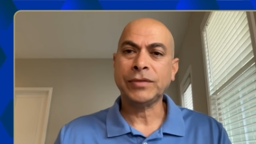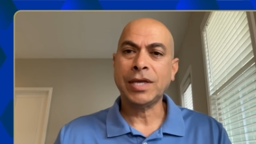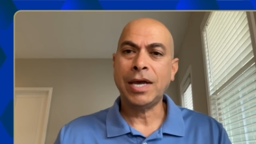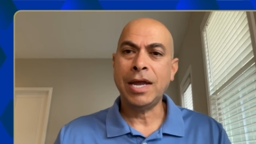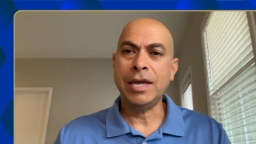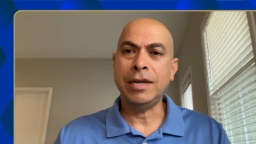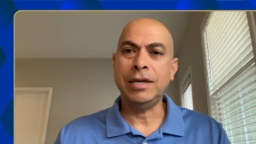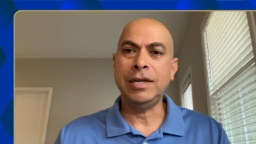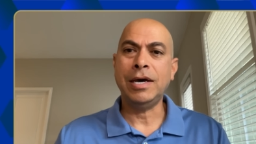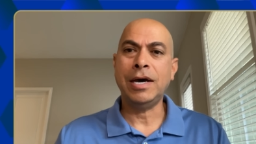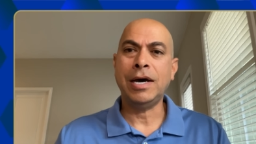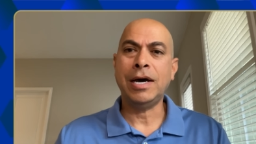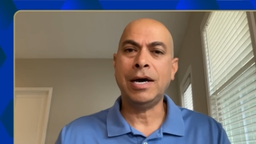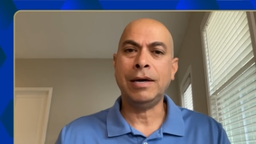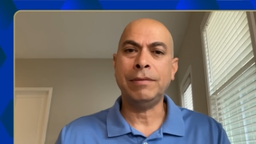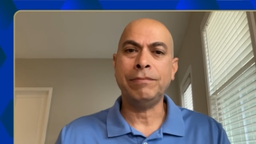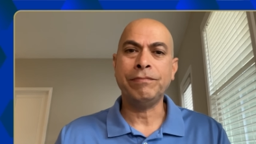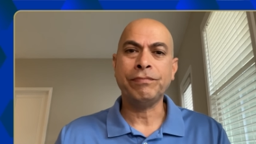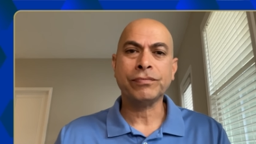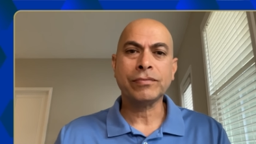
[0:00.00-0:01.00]

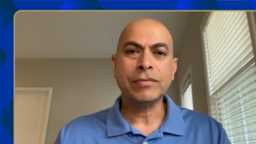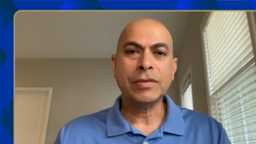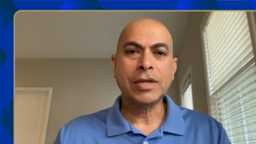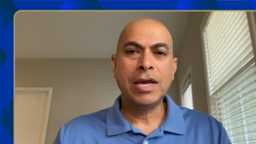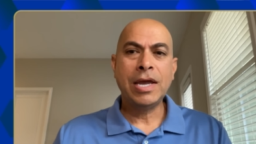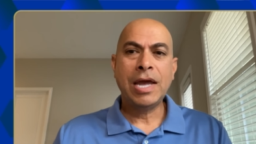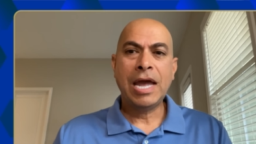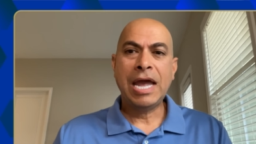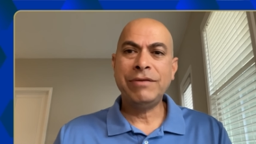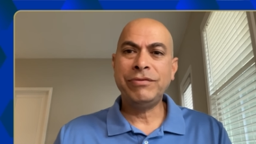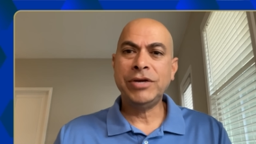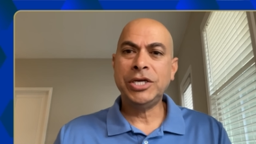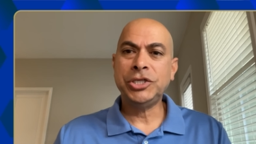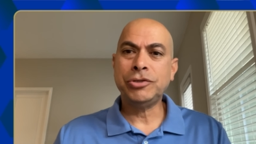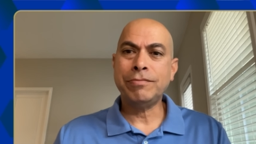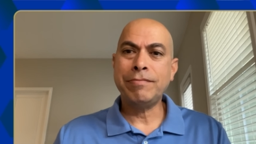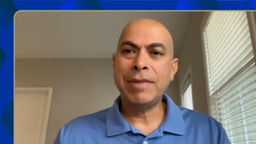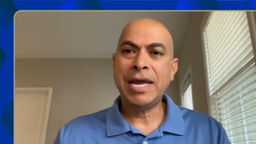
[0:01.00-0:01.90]
and Aviation